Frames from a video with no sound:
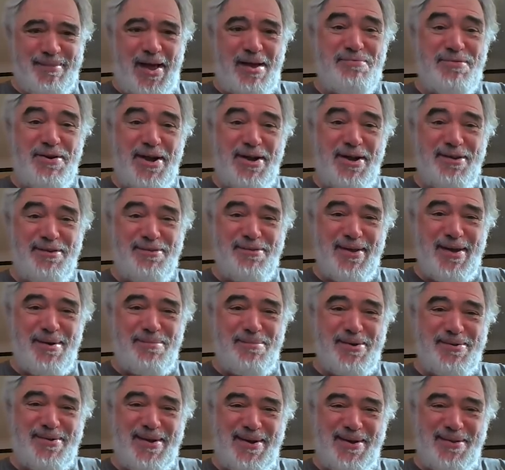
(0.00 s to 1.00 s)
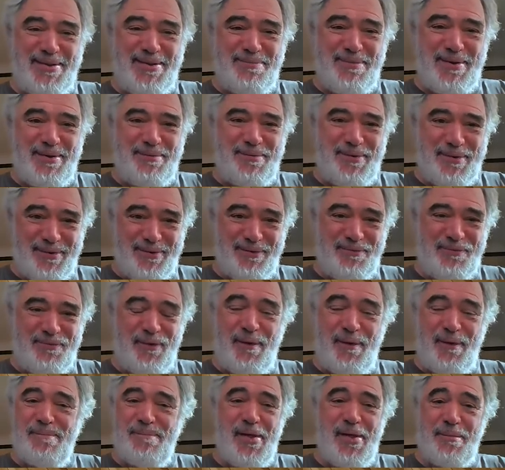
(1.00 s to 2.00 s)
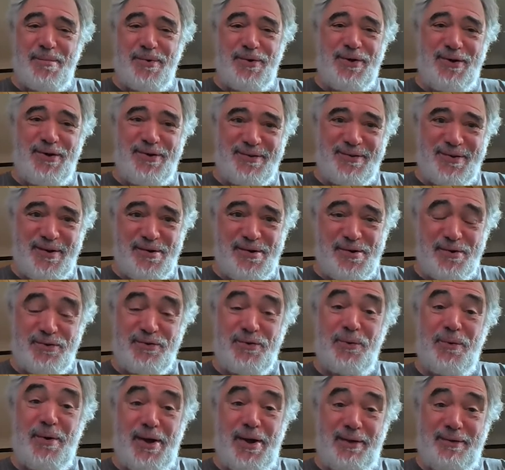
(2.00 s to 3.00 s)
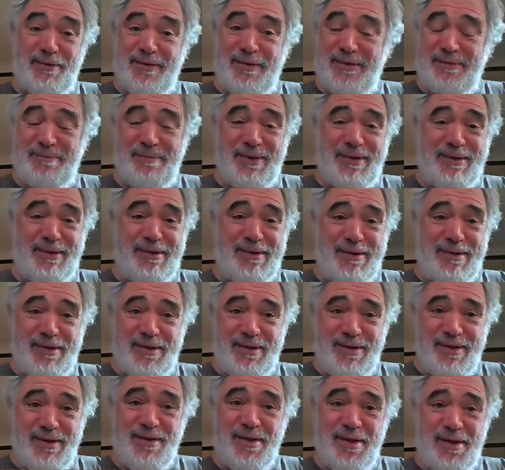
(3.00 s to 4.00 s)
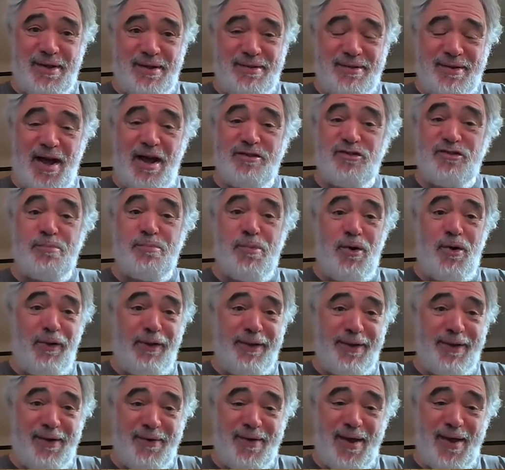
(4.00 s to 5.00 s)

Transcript: I forget his name. He sent it to me a number of years ago. It was great. I mean, Todd Smalley.